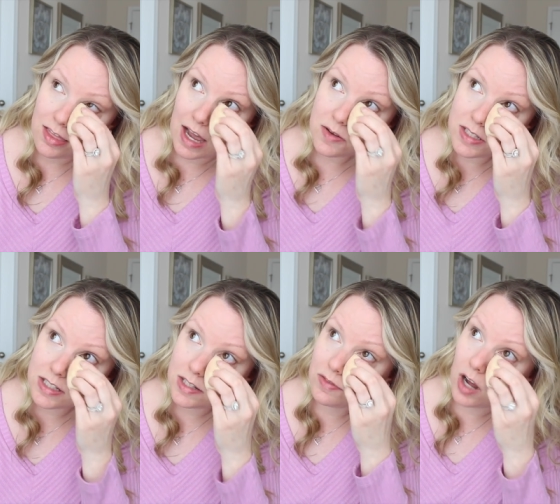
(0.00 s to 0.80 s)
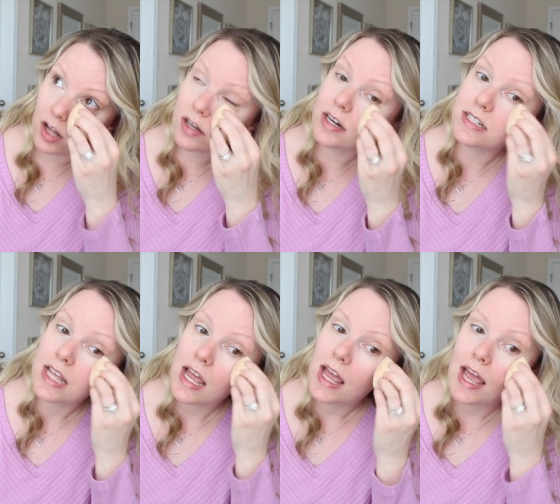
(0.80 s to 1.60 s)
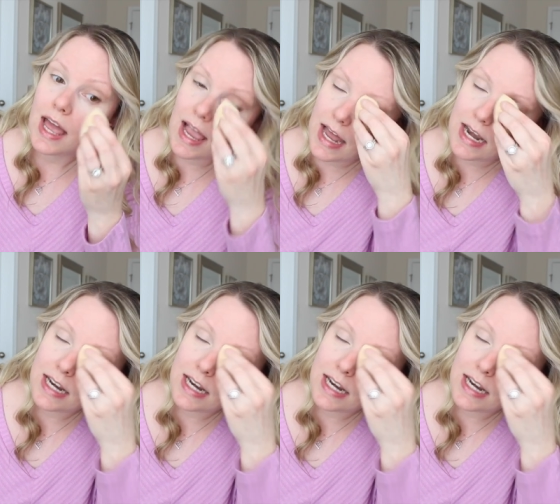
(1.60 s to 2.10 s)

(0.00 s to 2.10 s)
thousands of dollars and